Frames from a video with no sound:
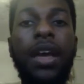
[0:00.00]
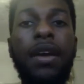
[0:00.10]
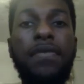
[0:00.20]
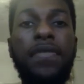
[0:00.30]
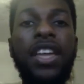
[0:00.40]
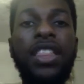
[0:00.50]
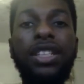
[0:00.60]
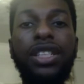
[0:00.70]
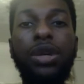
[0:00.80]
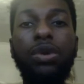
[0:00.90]
Faith
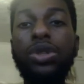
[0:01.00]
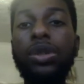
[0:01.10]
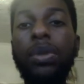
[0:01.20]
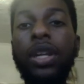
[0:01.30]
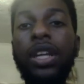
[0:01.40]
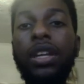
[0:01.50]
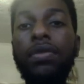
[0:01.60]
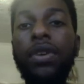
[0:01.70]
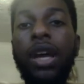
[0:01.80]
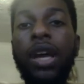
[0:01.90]
is equal to belief,
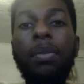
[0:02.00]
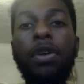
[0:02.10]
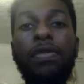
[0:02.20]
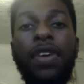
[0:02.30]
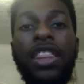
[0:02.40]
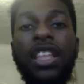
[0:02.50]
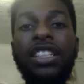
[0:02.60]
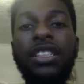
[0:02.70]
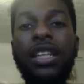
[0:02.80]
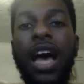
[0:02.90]
but faith
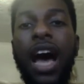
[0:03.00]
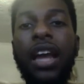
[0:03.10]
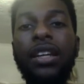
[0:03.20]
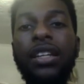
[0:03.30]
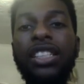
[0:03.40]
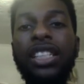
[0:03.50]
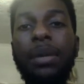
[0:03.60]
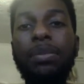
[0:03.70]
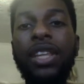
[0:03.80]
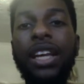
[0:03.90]
is not the
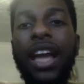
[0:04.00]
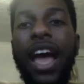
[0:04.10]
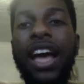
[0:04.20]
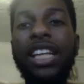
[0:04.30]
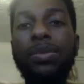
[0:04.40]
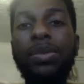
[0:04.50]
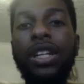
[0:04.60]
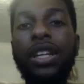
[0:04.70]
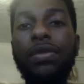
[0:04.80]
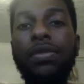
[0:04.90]
same thing as belief